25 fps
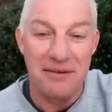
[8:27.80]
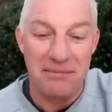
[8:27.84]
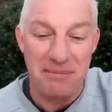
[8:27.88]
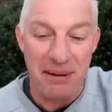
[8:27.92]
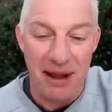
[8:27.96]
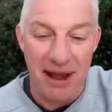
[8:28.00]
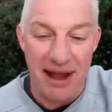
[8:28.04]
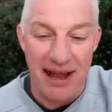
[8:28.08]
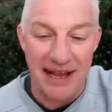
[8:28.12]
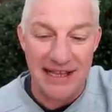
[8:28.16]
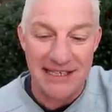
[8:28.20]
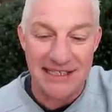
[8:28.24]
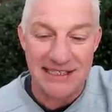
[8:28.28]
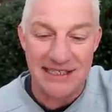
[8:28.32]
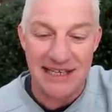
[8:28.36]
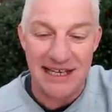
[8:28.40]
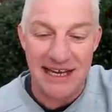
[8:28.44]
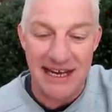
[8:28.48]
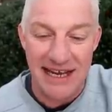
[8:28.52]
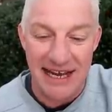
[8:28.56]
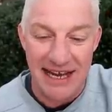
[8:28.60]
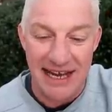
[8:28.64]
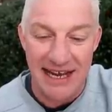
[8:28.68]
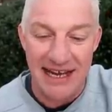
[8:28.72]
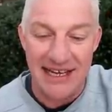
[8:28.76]
pots
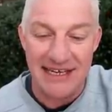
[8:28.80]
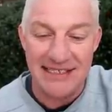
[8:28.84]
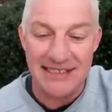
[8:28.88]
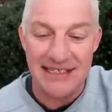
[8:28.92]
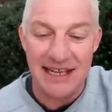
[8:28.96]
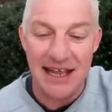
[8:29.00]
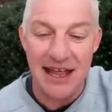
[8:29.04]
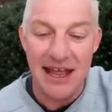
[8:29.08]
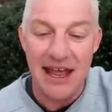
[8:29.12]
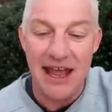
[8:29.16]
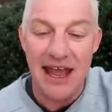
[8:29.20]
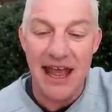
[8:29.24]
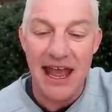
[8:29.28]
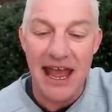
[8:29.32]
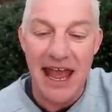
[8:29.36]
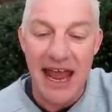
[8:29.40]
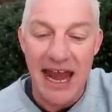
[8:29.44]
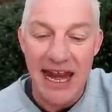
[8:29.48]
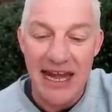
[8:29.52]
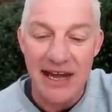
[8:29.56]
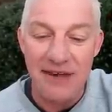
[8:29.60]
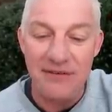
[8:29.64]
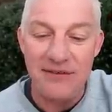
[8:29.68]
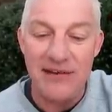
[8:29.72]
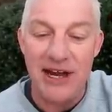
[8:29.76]
is
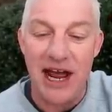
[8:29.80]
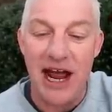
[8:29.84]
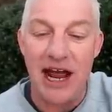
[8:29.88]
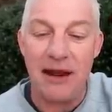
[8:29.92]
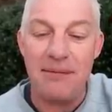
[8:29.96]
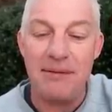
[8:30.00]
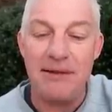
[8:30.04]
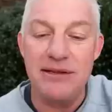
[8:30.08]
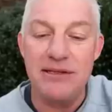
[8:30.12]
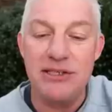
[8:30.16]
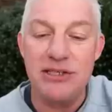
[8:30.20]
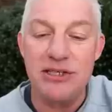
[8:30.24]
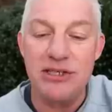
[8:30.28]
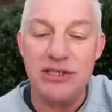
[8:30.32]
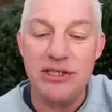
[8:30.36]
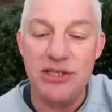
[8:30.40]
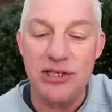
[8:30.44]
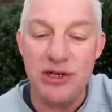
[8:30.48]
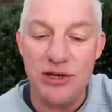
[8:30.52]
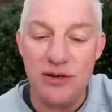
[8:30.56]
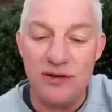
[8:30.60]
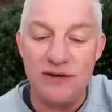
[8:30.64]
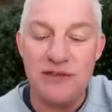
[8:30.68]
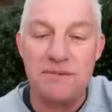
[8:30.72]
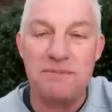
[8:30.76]
eight of diamonds,
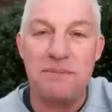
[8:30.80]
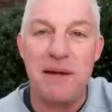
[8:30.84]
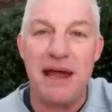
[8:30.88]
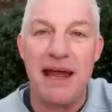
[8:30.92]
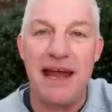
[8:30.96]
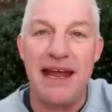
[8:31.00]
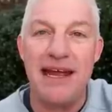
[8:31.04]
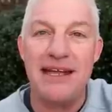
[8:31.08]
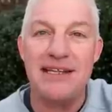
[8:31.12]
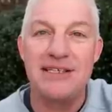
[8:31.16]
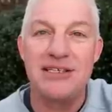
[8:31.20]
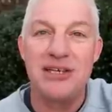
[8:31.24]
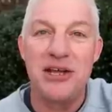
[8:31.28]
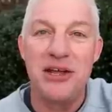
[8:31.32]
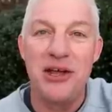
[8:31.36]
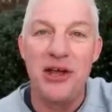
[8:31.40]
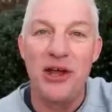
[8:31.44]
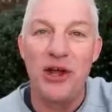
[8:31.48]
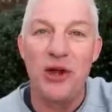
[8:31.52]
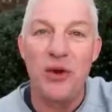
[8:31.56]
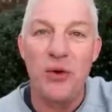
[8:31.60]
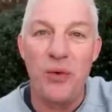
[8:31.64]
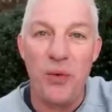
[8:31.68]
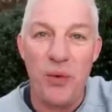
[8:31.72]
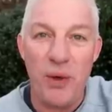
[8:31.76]
two of spades,
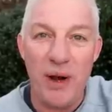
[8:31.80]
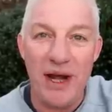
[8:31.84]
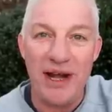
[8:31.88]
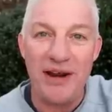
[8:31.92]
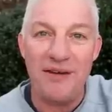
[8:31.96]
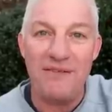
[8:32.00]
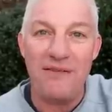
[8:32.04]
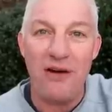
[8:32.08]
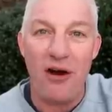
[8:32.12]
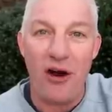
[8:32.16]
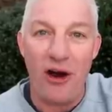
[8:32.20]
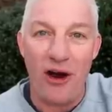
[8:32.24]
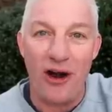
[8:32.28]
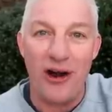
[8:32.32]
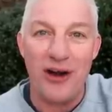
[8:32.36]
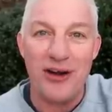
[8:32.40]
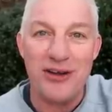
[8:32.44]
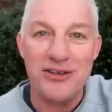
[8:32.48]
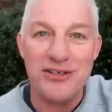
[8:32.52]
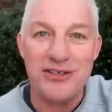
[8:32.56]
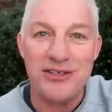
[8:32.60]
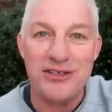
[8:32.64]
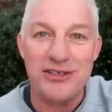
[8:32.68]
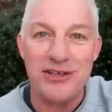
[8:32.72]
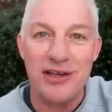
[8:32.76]
queen of
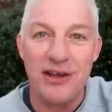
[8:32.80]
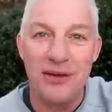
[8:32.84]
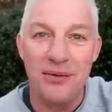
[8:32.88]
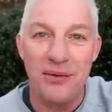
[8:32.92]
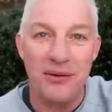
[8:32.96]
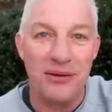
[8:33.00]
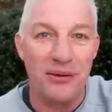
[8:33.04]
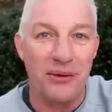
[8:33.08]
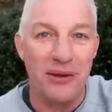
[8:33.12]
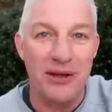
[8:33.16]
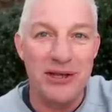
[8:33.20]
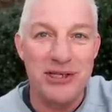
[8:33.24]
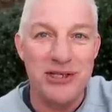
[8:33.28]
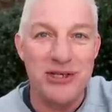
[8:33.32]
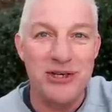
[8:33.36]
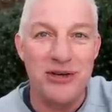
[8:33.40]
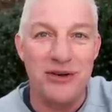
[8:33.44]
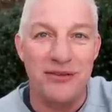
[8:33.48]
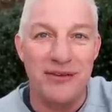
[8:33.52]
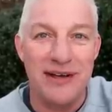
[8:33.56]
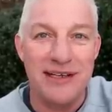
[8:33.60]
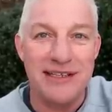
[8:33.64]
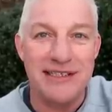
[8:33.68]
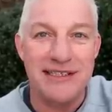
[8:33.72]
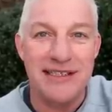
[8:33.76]
hearts with only two
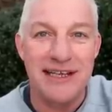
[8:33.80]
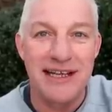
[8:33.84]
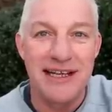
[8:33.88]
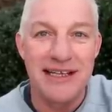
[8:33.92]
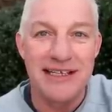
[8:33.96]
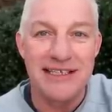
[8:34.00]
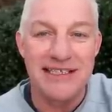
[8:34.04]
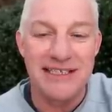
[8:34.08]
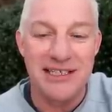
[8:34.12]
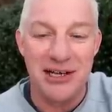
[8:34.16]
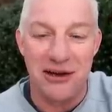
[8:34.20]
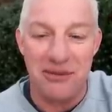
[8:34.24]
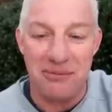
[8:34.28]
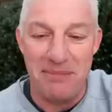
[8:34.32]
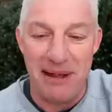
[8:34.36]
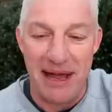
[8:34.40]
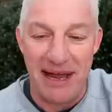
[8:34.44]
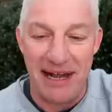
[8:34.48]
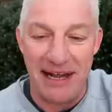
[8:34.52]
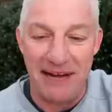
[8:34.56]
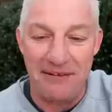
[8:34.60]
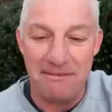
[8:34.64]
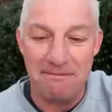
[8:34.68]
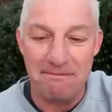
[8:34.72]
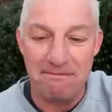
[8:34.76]
of us still
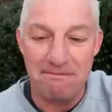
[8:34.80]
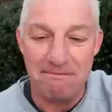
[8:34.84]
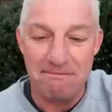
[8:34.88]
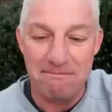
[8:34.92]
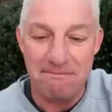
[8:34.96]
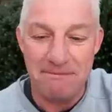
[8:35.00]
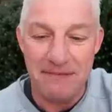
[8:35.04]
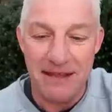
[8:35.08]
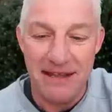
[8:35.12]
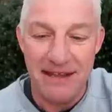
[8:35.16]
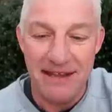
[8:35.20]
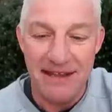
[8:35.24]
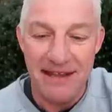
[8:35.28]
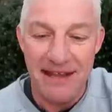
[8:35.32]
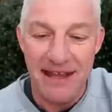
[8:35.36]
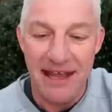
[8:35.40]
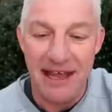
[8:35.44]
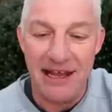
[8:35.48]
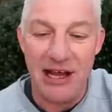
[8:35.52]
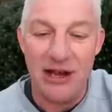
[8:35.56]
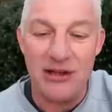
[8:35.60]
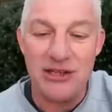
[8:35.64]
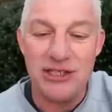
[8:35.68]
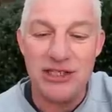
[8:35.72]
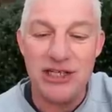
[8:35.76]
betting.
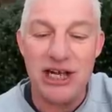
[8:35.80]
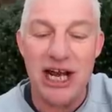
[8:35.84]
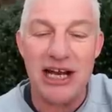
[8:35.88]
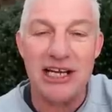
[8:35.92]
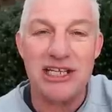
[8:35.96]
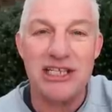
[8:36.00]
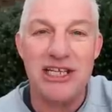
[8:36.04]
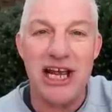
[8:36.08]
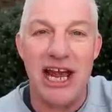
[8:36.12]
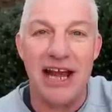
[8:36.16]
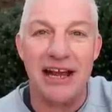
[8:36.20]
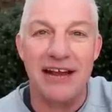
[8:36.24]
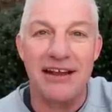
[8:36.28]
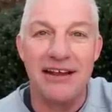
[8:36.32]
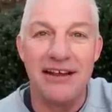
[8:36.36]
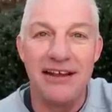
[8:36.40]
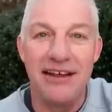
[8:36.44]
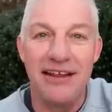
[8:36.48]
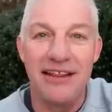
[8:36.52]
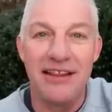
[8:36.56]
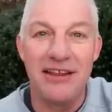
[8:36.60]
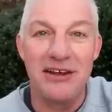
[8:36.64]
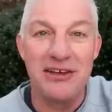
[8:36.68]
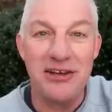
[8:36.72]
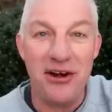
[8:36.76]
It goes check, check.
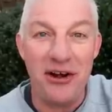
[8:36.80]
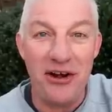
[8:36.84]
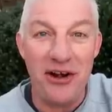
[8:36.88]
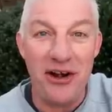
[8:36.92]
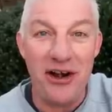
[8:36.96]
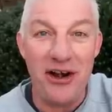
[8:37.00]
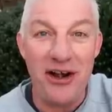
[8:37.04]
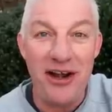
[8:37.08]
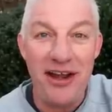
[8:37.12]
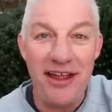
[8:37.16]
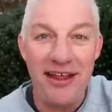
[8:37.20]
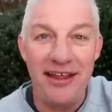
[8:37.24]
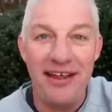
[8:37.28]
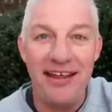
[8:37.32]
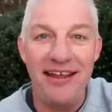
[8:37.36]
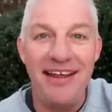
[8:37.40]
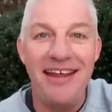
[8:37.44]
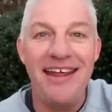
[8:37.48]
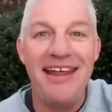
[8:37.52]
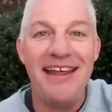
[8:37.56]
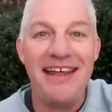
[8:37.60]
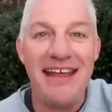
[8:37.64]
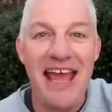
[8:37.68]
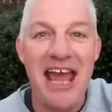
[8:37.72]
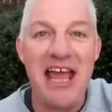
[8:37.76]
The turn,
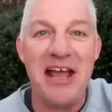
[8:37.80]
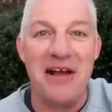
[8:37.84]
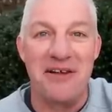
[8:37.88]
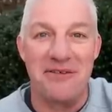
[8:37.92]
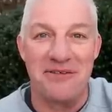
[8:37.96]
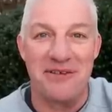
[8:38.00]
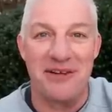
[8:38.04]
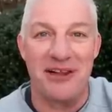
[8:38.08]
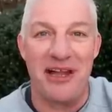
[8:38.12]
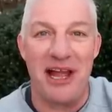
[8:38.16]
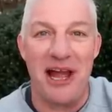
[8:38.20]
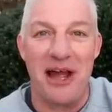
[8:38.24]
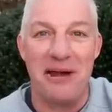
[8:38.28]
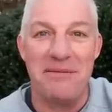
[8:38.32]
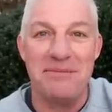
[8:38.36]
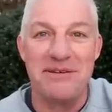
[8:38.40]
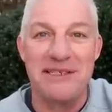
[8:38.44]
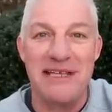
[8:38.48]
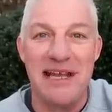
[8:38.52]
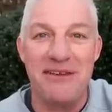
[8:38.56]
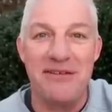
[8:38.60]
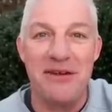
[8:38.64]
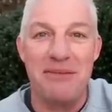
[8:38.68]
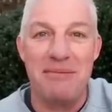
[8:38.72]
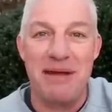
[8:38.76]
king of clubs,
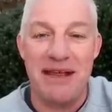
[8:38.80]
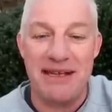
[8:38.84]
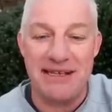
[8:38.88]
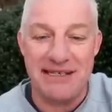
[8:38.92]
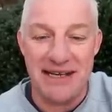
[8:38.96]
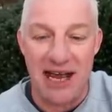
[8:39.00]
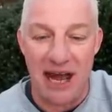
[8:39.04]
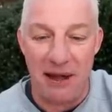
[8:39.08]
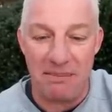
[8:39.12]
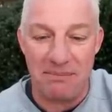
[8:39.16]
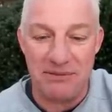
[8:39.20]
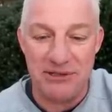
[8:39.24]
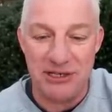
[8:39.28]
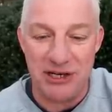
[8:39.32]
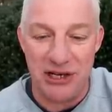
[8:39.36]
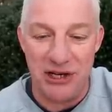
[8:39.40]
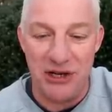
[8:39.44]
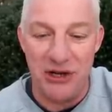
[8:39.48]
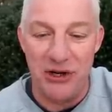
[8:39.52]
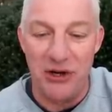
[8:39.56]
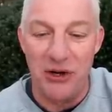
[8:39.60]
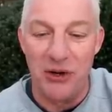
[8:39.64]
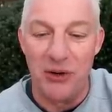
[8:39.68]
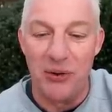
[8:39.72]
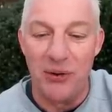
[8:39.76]
giving me top
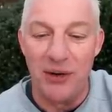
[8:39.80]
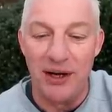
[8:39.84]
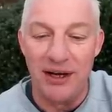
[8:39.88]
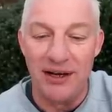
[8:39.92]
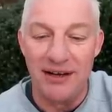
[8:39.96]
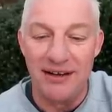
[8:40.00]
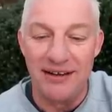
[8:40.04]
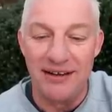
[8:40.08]
two.